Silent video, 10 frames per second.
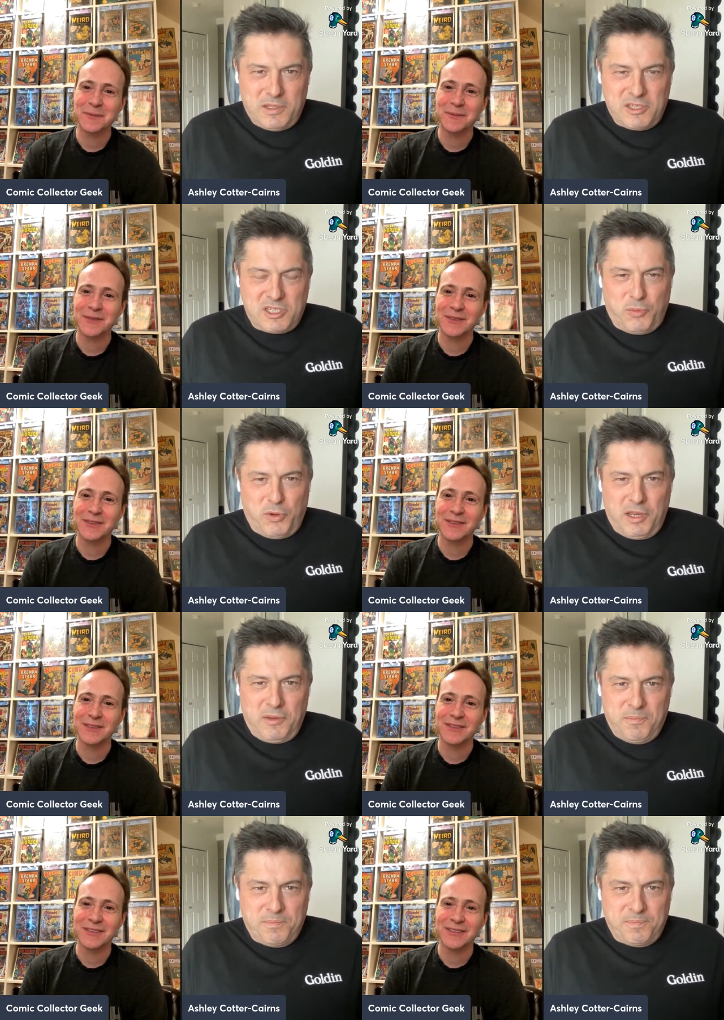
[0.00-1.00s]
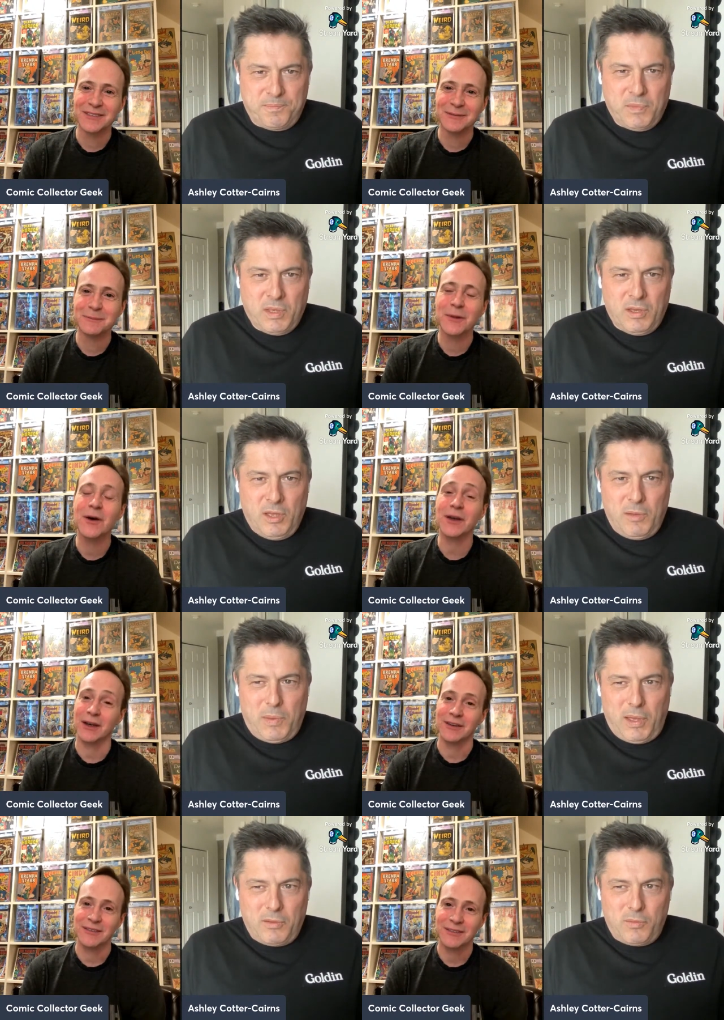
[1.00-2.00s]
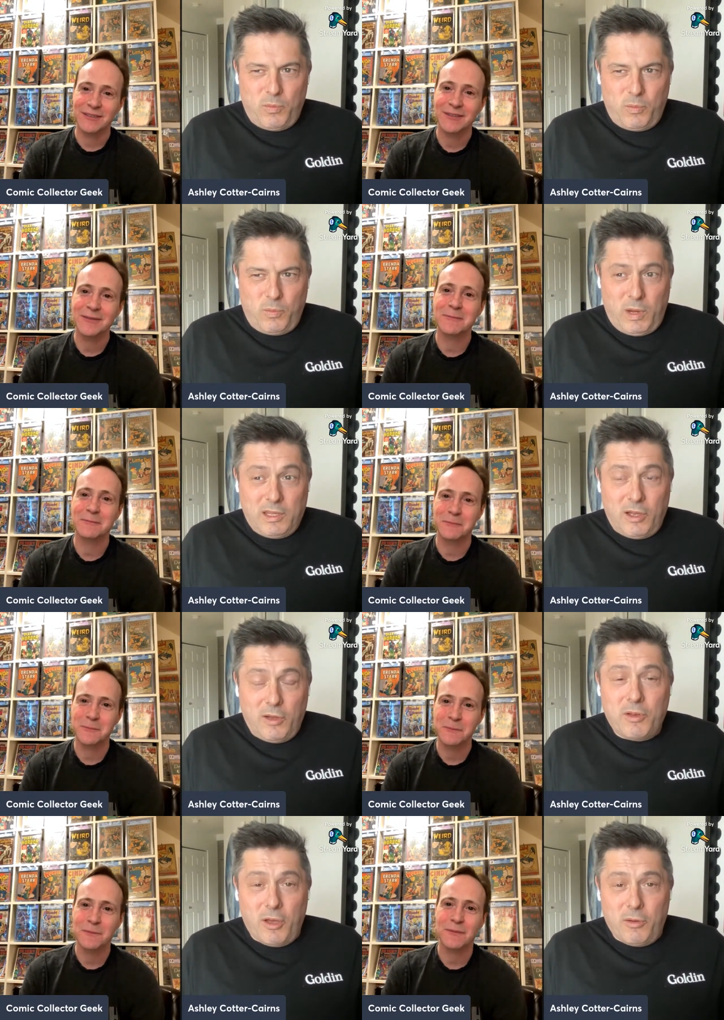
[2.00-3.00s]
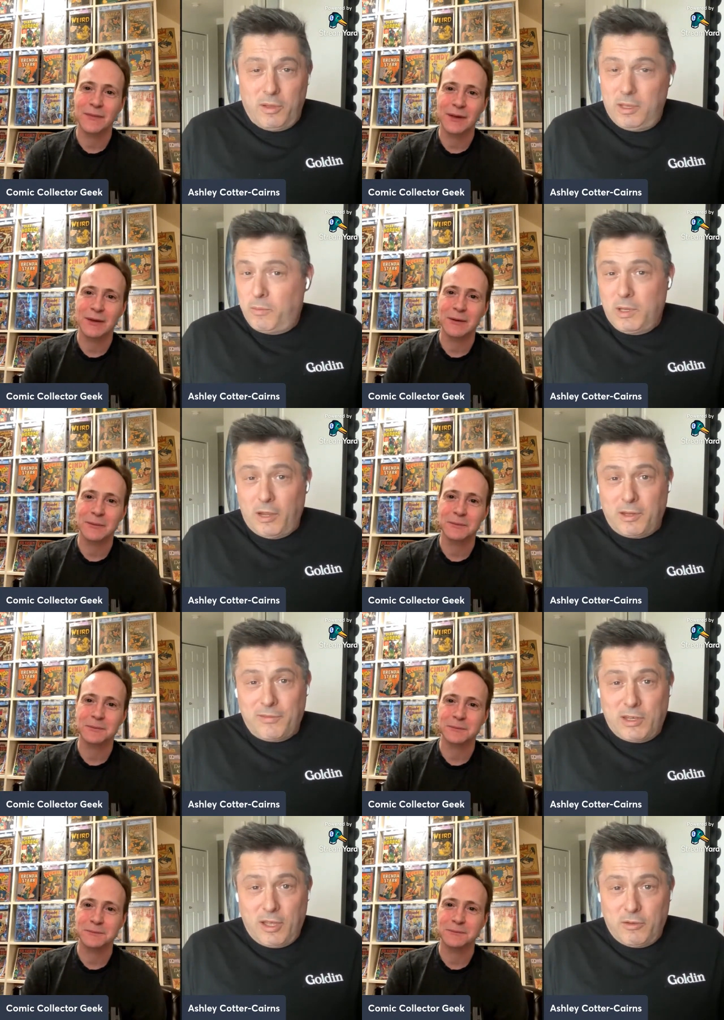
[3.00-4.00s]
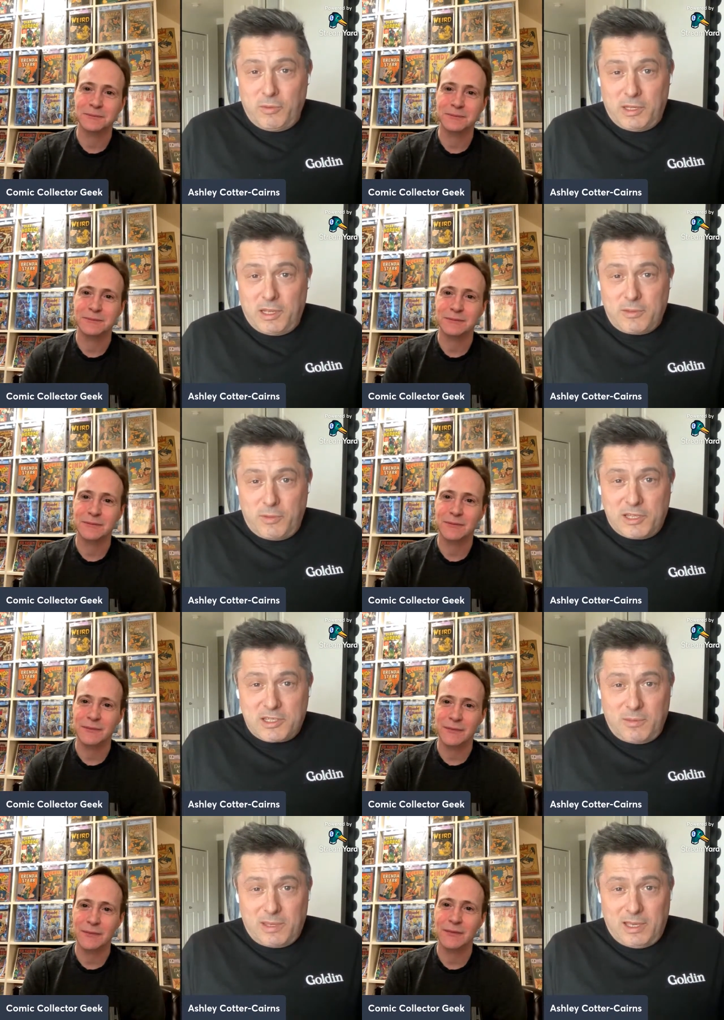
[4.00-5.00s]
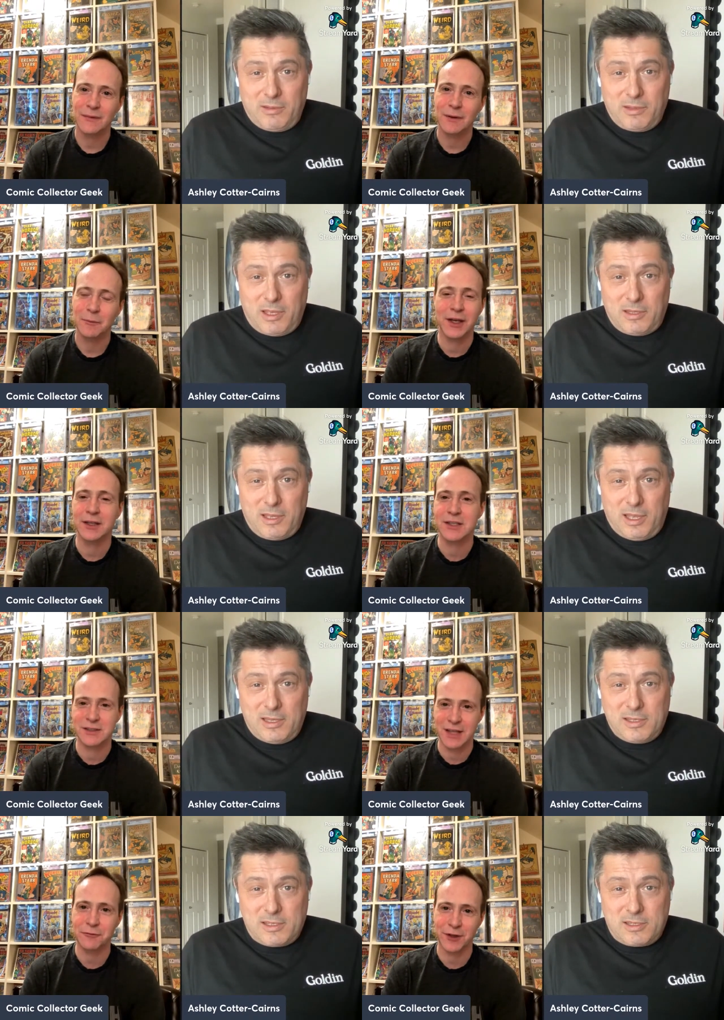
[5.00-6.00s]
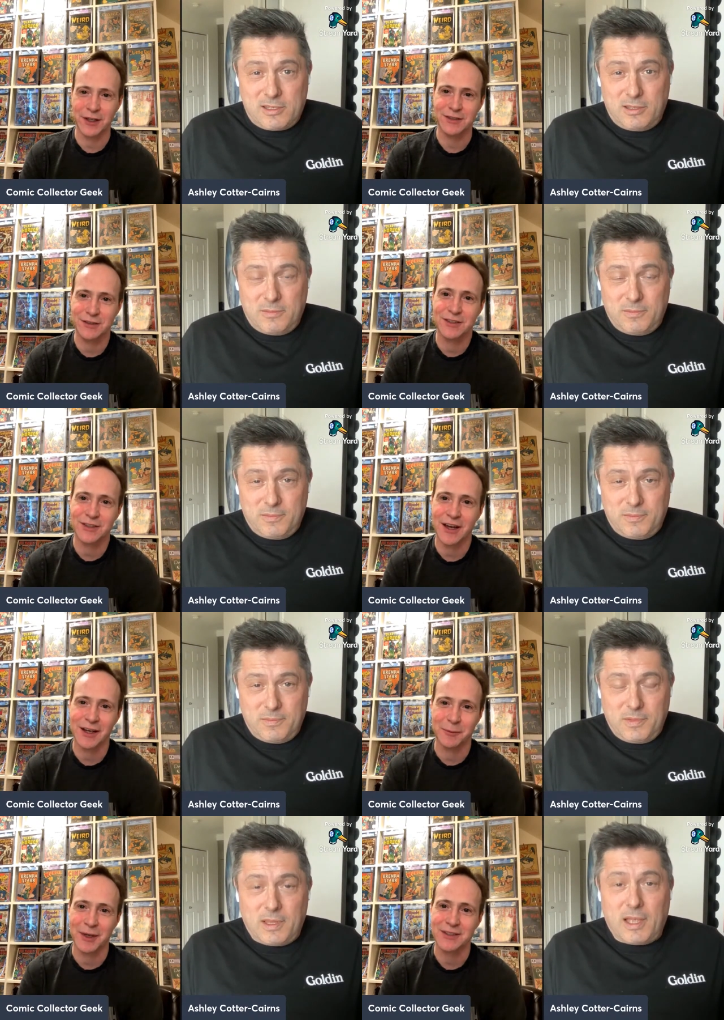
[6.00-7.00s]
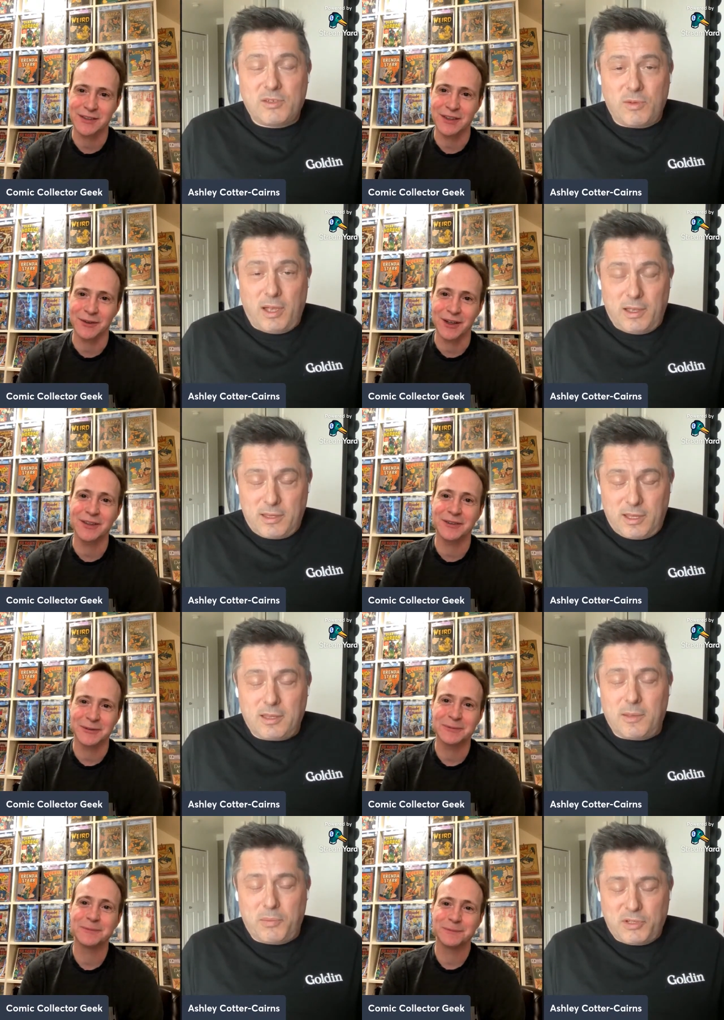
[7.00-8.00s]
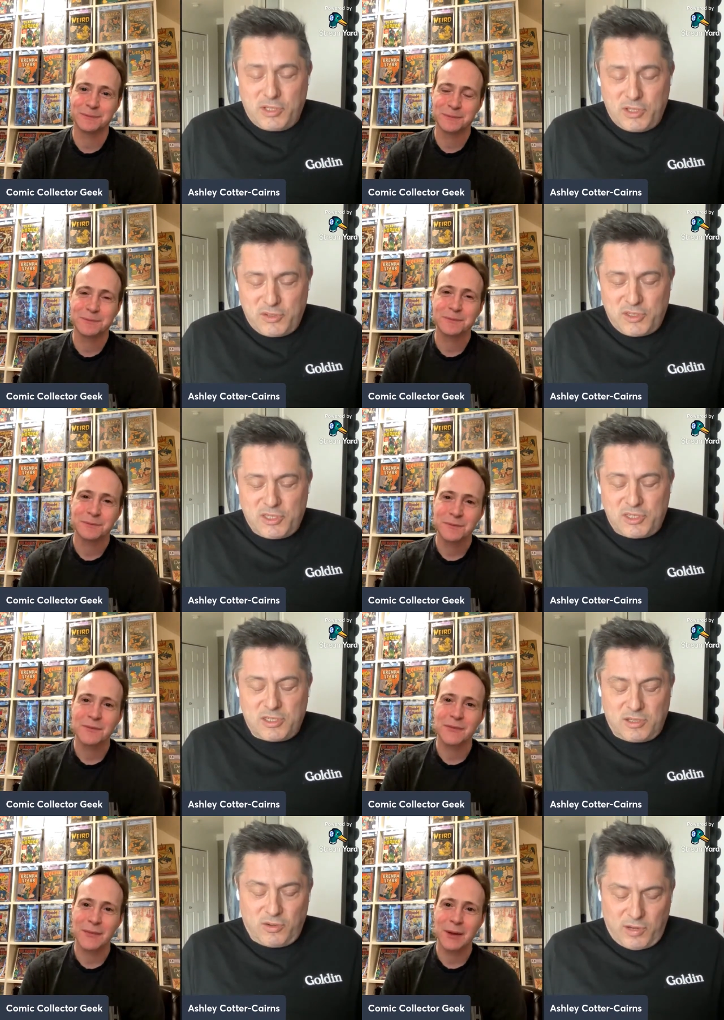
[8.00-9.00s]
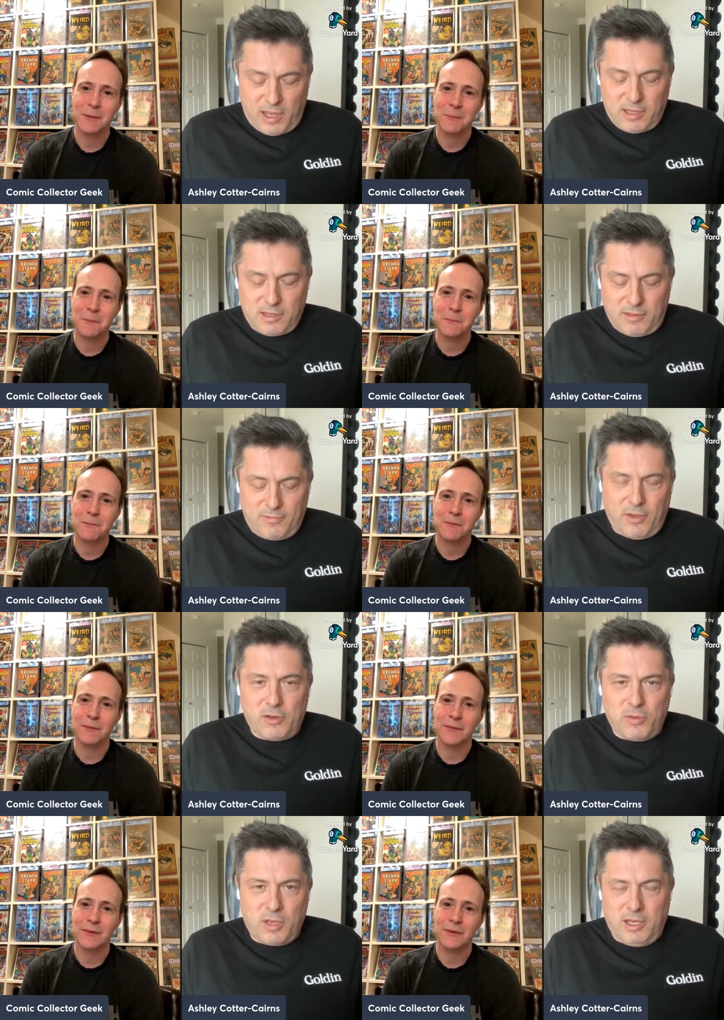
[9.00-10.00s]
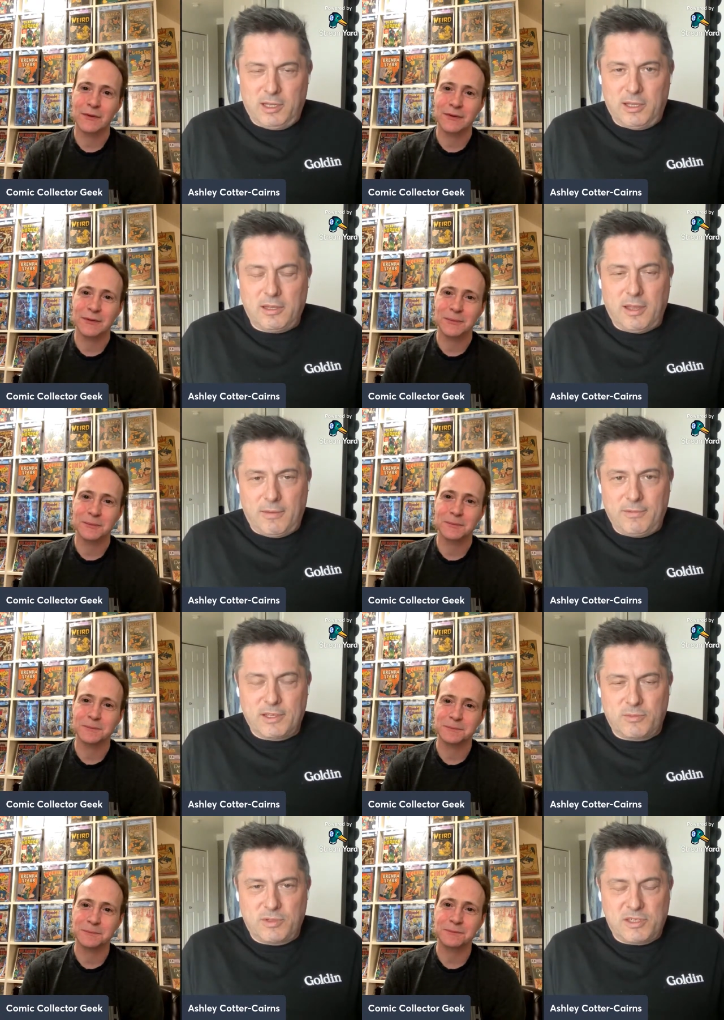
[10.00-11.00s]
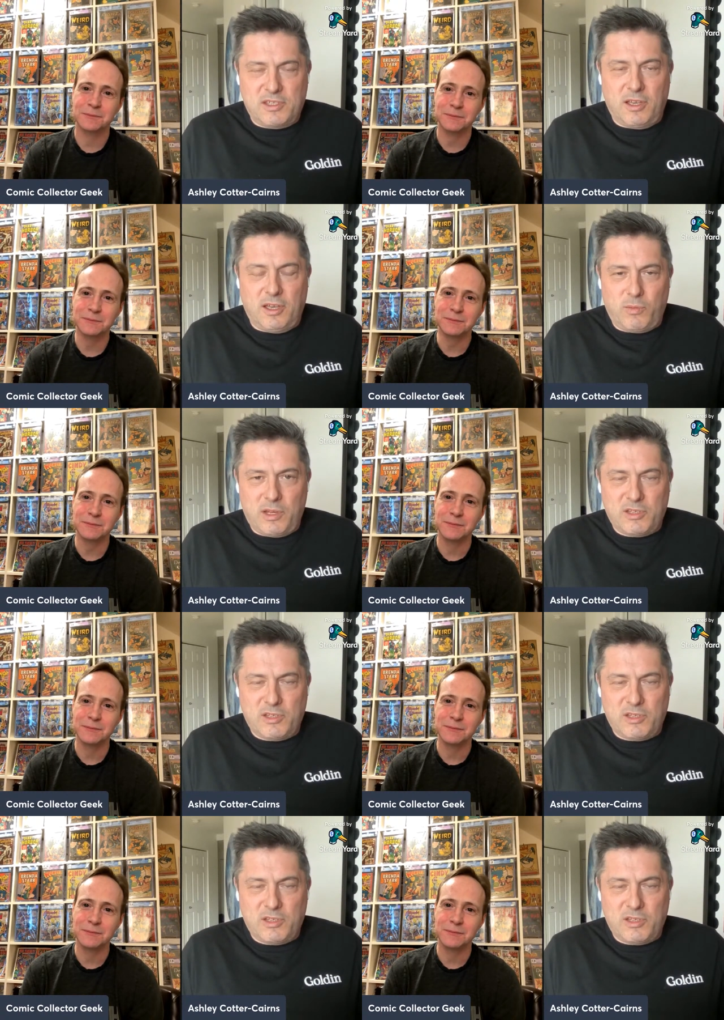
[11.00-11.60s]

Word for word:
Speaker 1: in the spring. Okay. But we don't know. We don't even know when it, when it's coming out. because it's
Speaker 2: Netflix deciding. Basically, that's right.
Speaker 1: The, the, producers create the final cut, and then Netflix will decide when